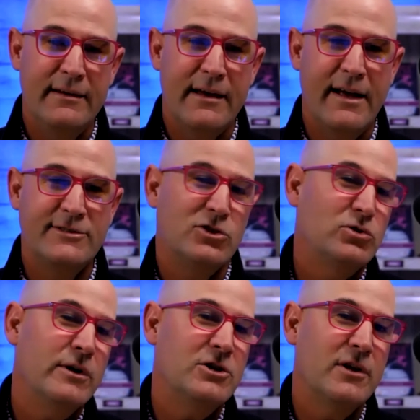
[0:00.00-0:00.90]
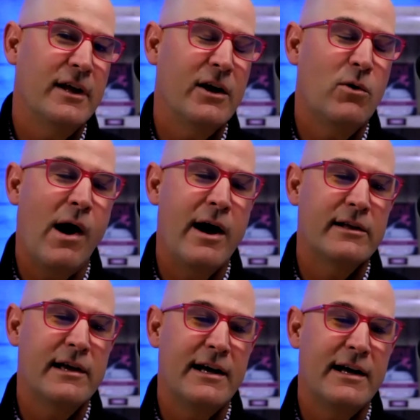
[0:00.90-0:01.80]
as a traditionally acquired
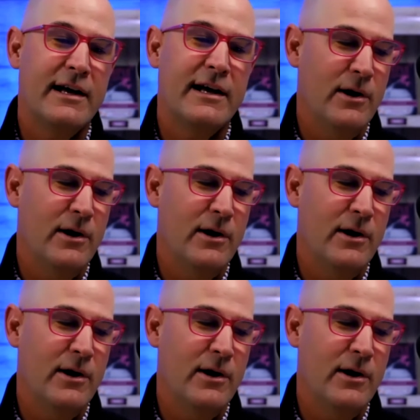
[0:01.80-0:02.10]
customer.